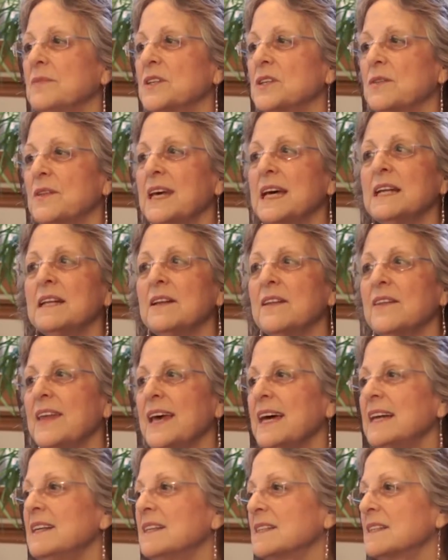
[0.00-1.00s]
so
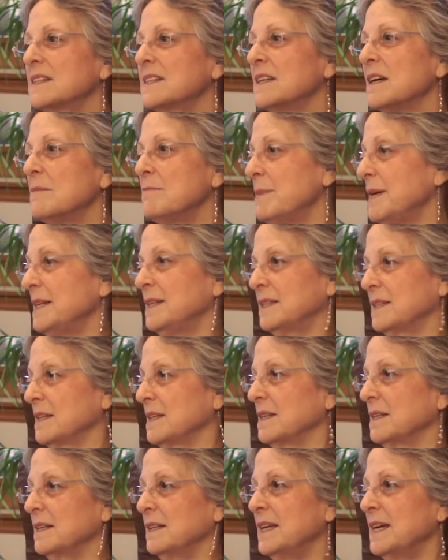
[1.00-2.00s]
that is amazing,